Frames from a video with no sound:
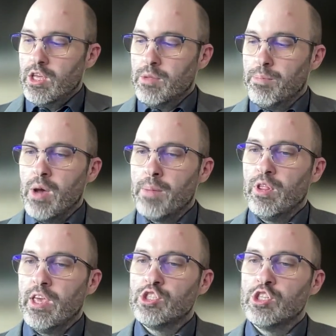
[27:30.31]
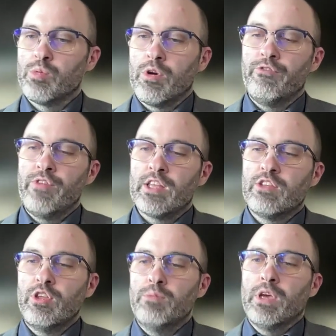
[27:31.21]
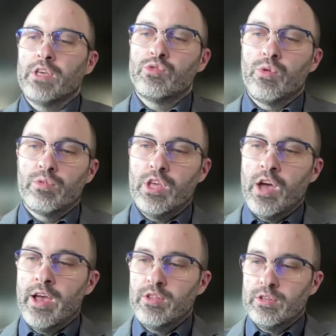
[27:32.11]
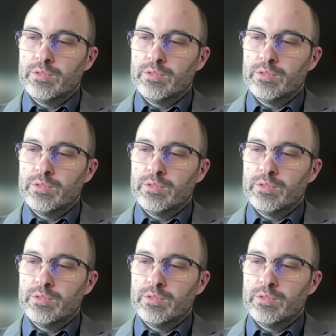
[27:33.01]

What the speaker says: the populations were effectively mixed throughout the island.